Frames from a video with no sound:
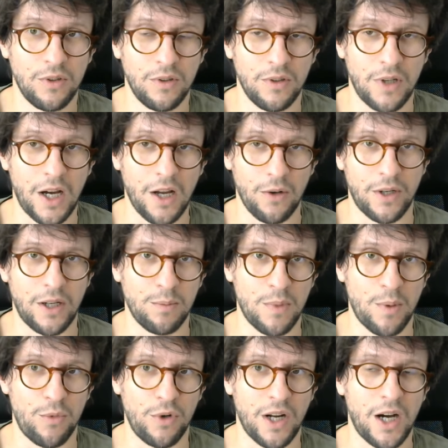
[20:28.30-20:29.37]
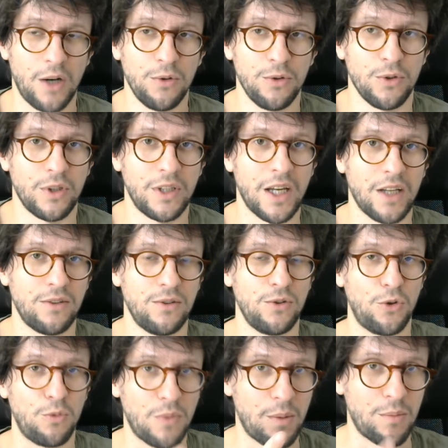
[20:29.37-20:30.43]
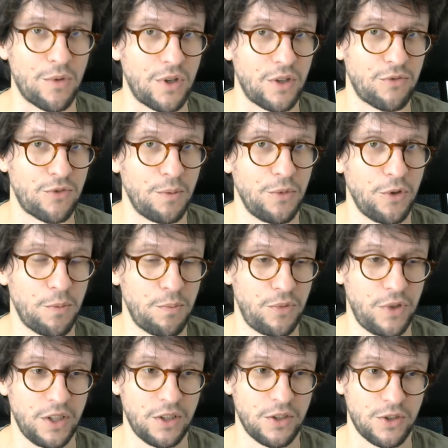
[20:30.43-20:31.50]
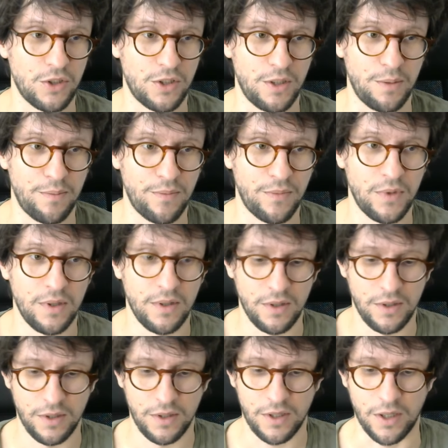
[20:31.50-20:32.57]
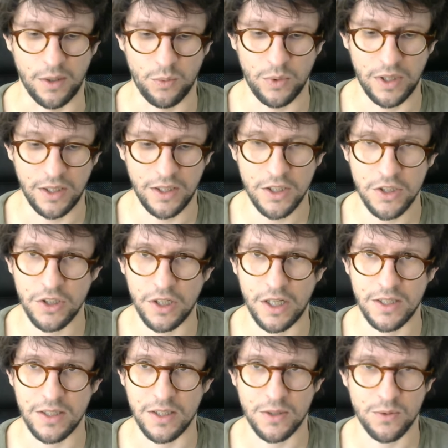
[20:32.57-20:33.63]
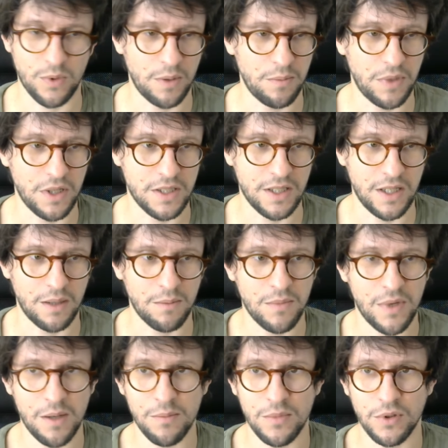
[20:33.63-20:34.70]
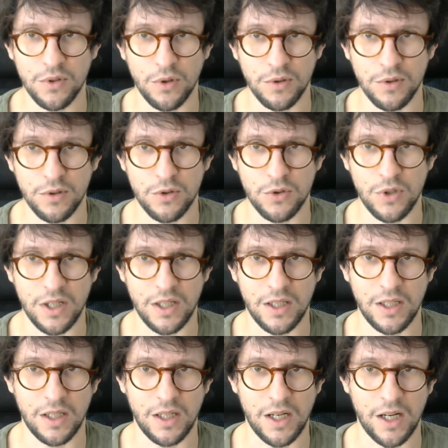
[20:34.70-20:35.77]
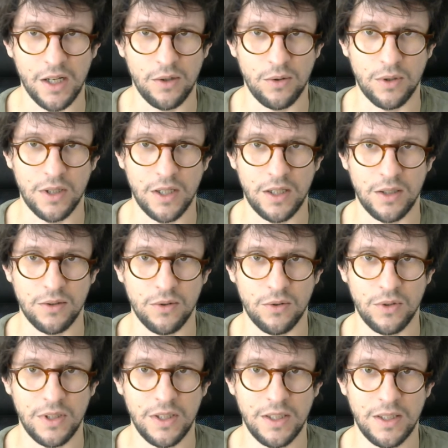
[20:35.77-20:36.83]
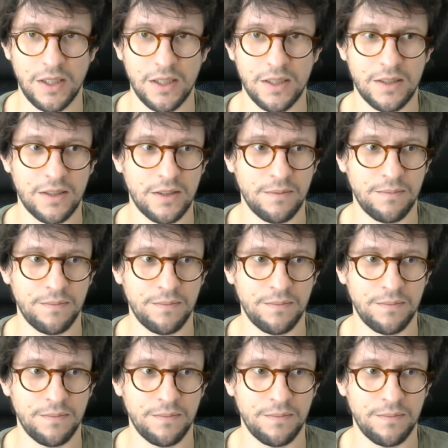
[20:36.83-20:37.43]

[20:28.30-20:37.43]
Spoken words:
allocate memory, how do you get new memory from the operating system. And we initialize this one by saying mem.trackingAllocator_init,